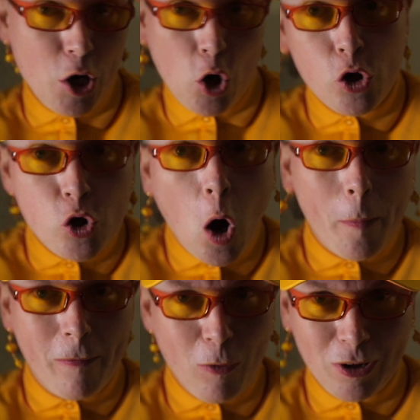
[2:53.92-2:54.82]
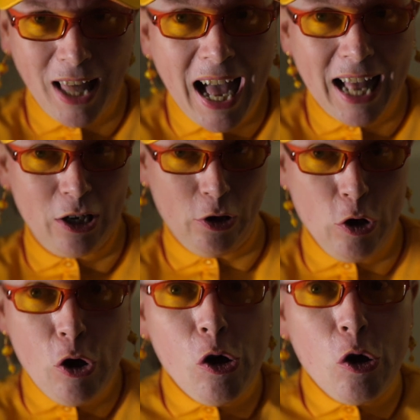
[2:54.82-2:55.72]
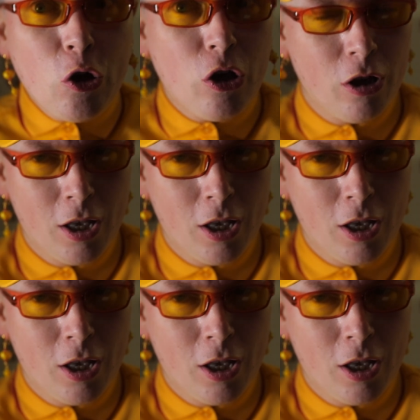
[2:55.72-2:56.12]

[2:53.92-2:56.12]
And on top of all that, Luke,